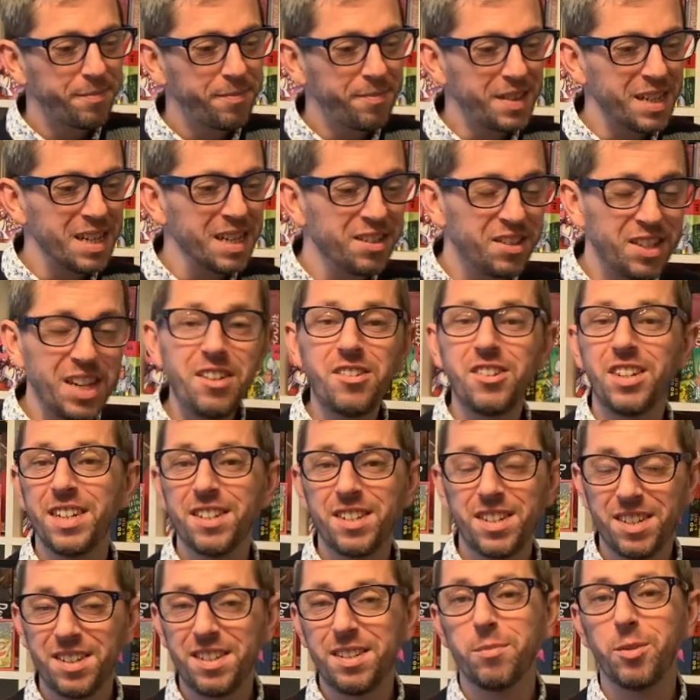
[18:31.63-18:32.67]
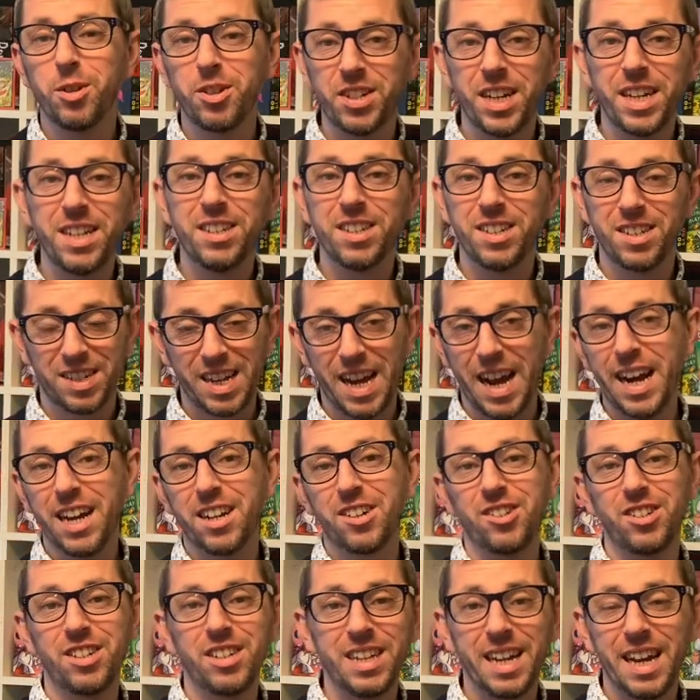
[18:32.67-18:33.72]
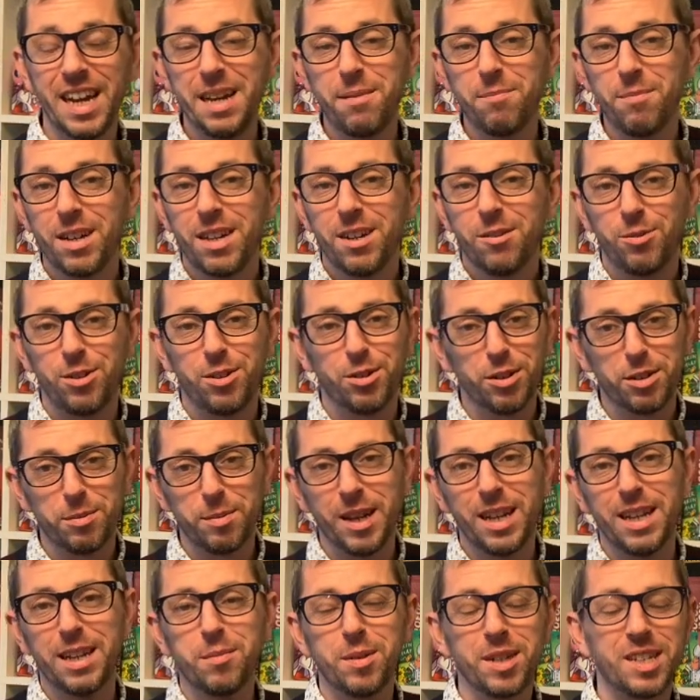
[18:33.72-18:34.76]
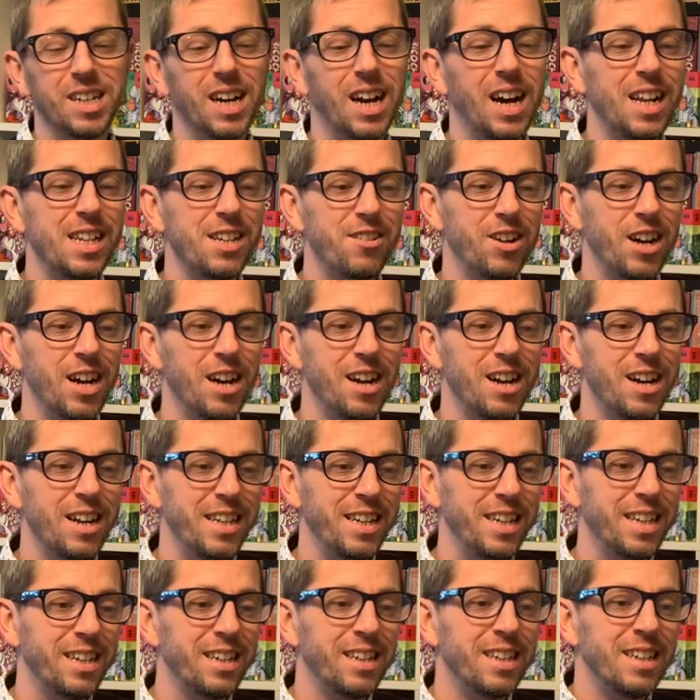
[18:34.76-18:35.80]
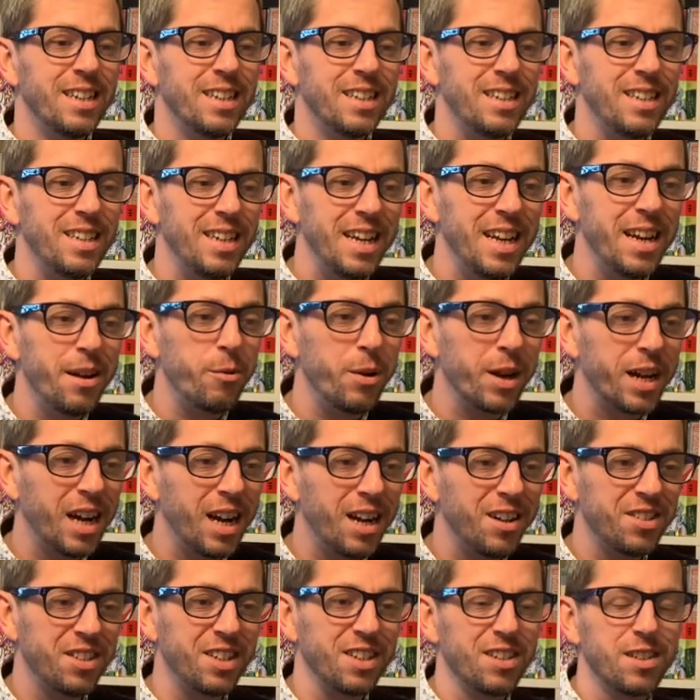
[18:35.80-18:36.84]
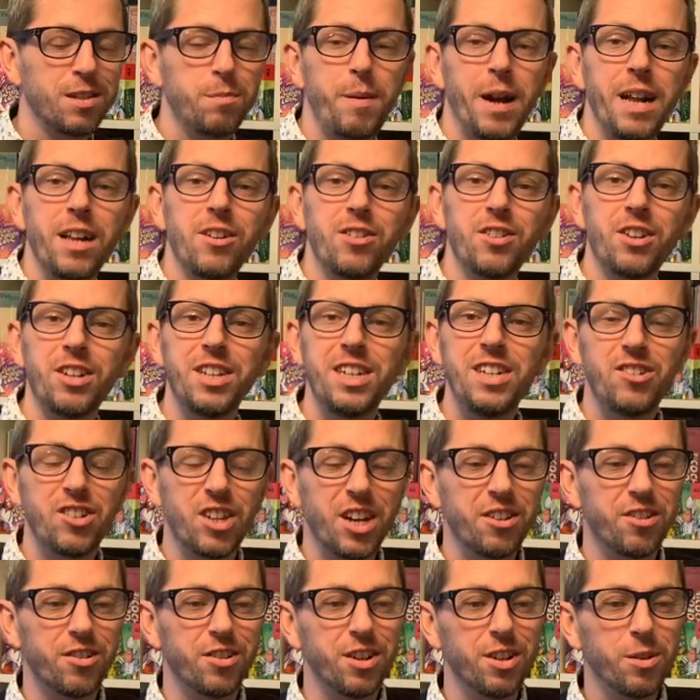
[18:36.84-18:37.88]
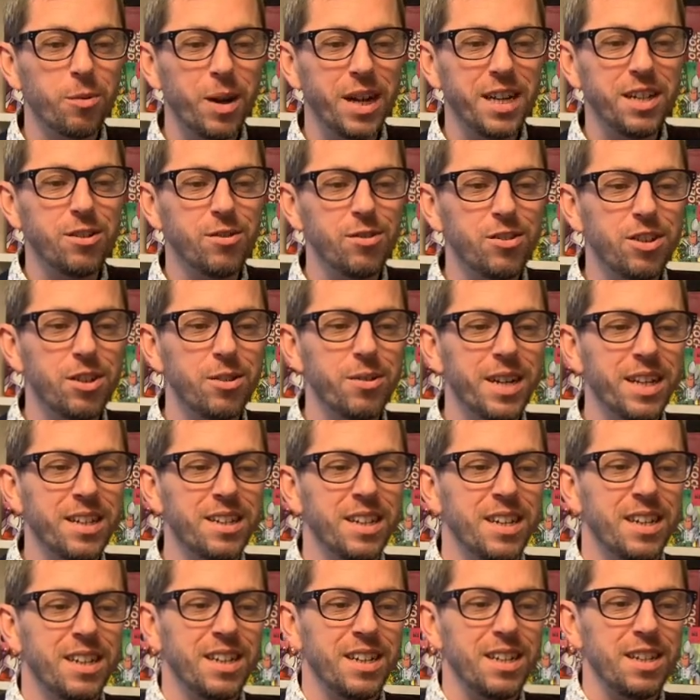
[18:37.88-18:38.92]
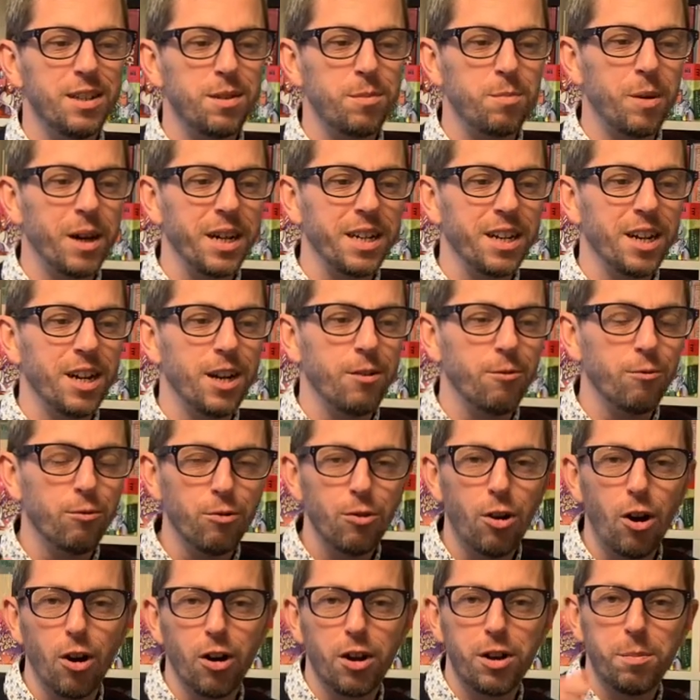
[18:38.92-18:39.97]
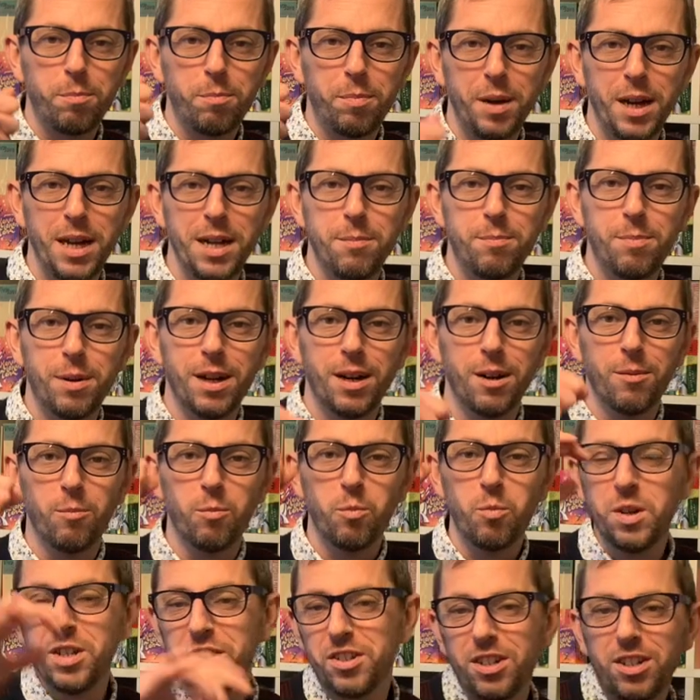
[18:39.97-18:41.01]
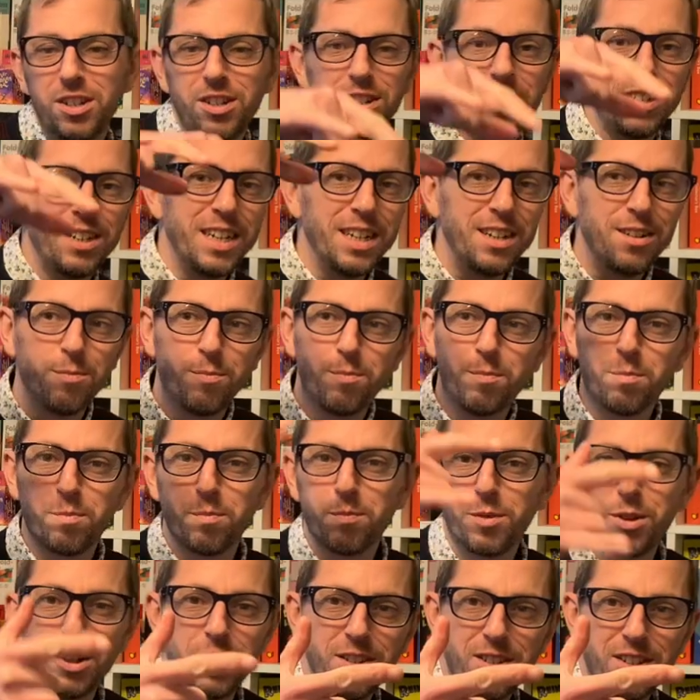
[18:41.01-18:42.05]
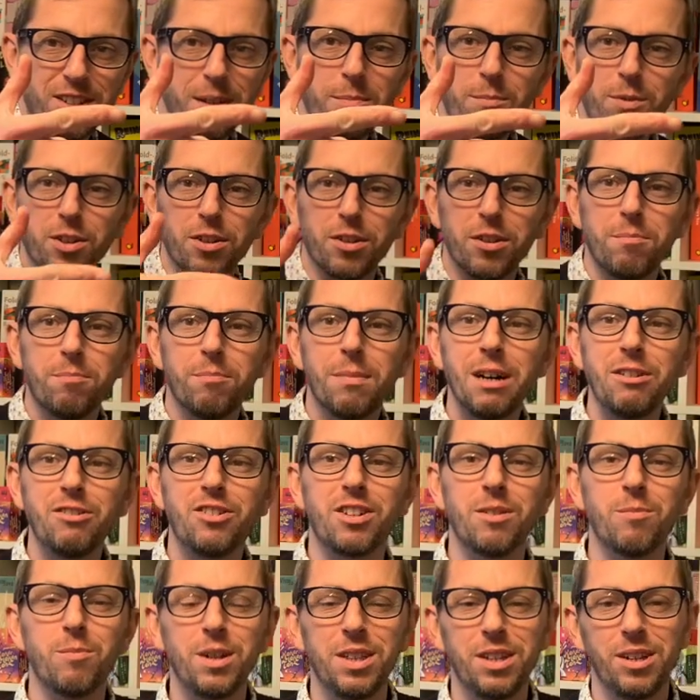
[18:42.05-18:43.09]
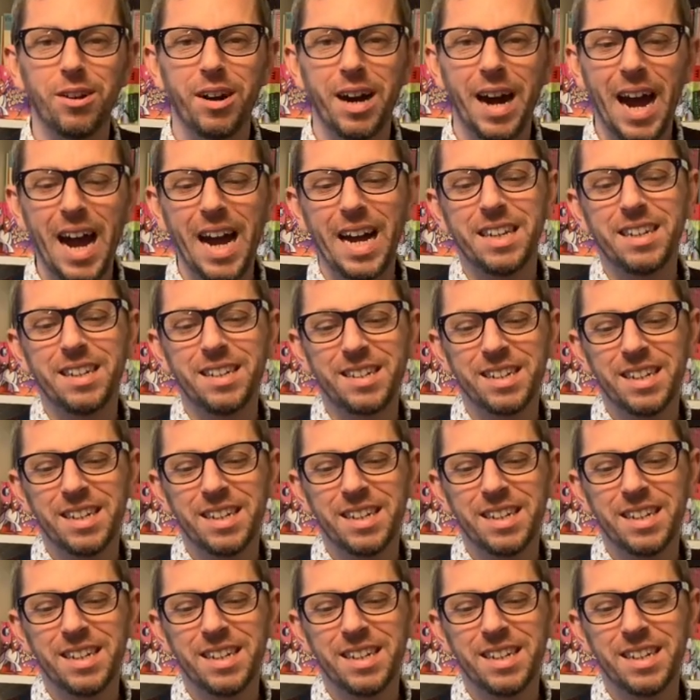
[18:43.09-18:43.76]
essentially it's a simultaneous action game. We talked about Libertalia earlier. Here we're casting spells on each other, and the way you do it is by going rock, paper, wizard, and then do some sort of motion with your hand,